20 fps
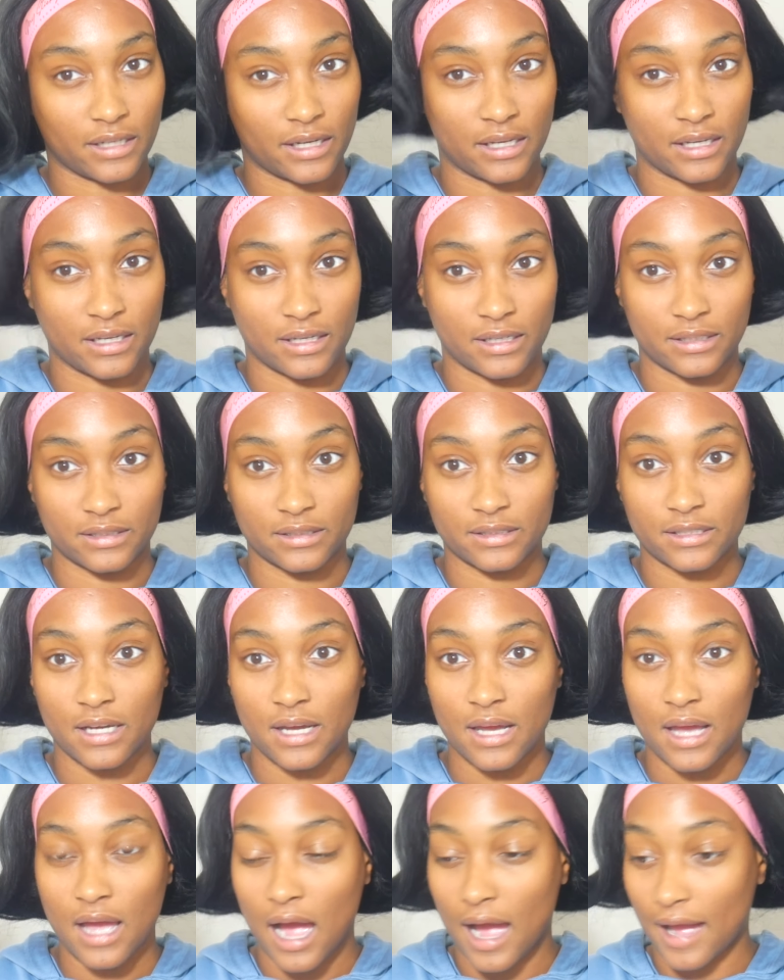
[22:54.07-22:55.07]
And
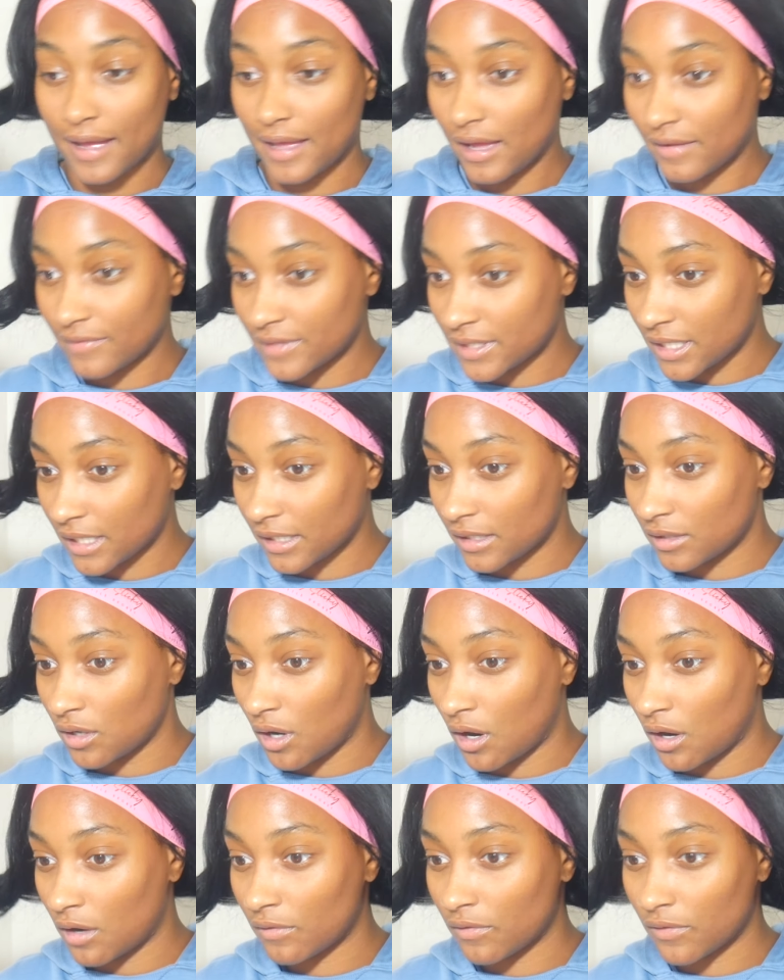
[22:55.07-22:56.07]
I haven't taken
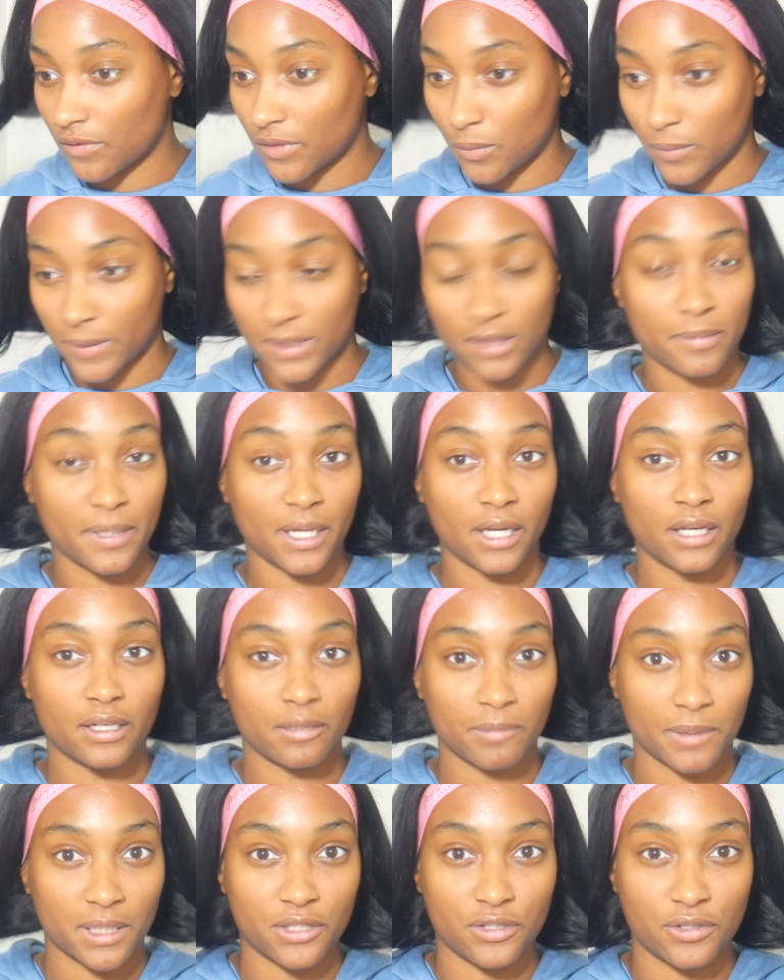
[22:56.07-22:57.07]
off the wig band.
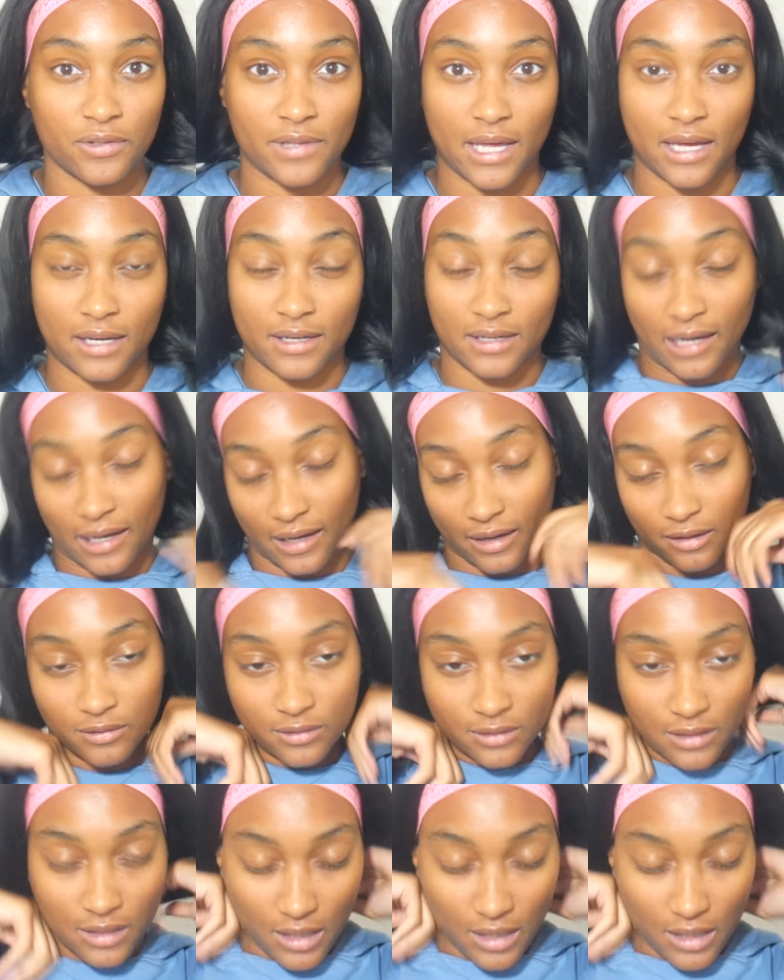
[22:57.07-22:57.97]
I'm gonna do that now.